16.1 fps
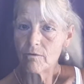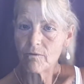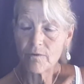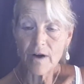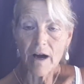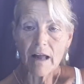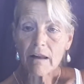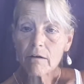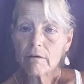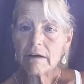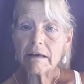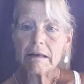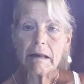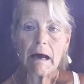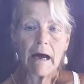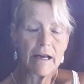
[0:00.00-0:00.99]
follow
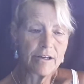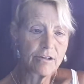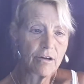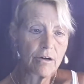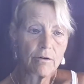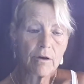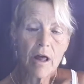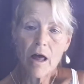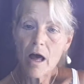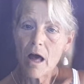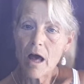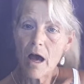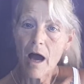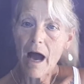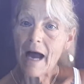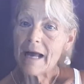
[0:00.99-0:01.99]
it. I
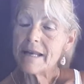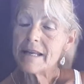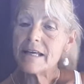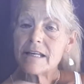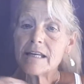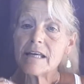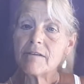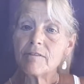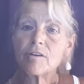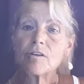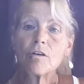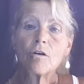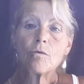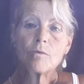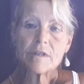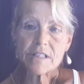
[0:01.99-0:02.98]
didn't even
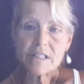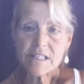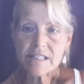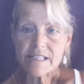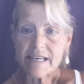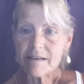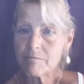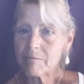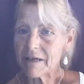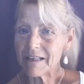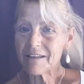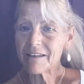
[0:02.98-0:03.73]
know what state my